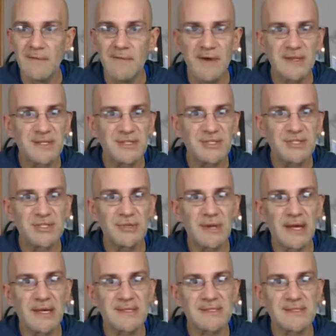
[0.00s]
vintage
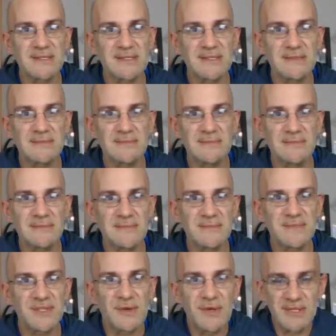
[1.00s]
shoelaces.
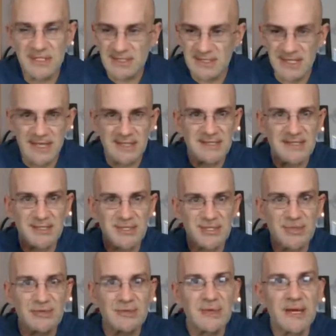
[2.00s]
So he just gets the
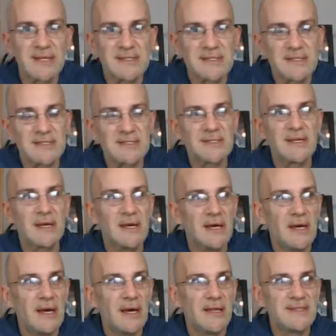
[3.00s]
shoelaces
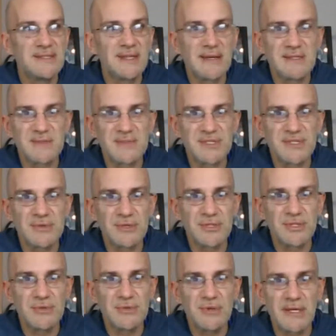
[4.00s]
and sends them
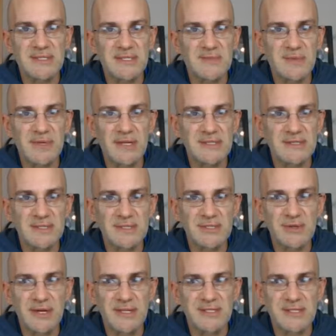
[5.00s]
shoelaces because the
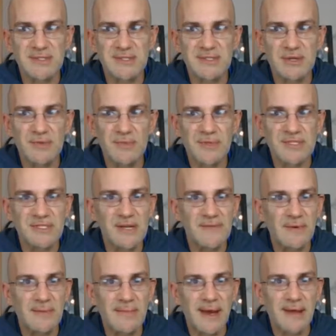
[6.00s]
shoelaces are so much
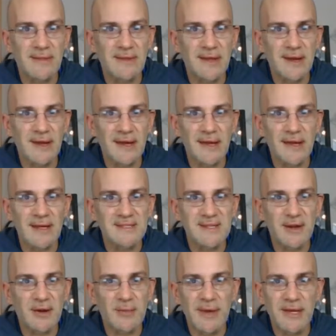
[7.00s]
different back then, I guess.
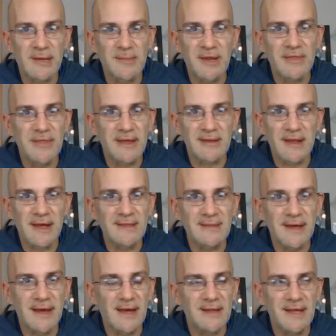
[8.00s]
They don't make them anything like
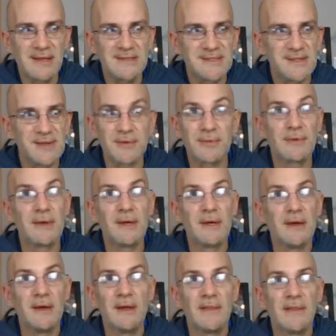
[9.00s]
that. And so
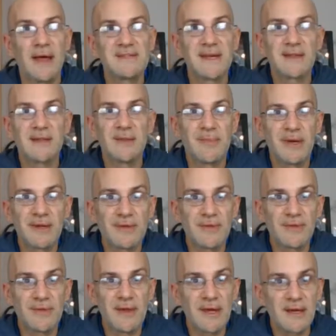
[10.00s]
that's like the big
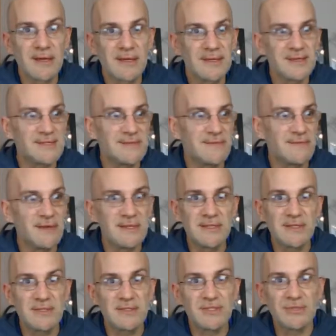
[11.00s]
new thing is
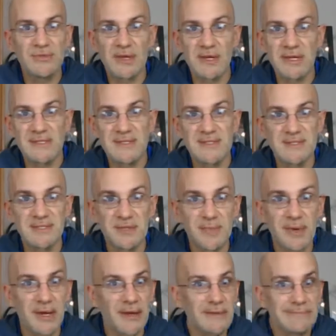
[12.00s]
vintage shoelaces in
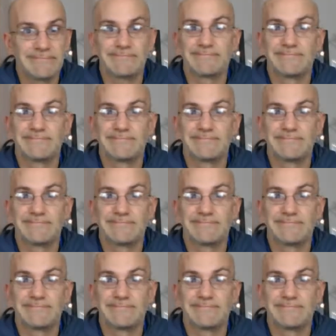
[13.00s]
Japan.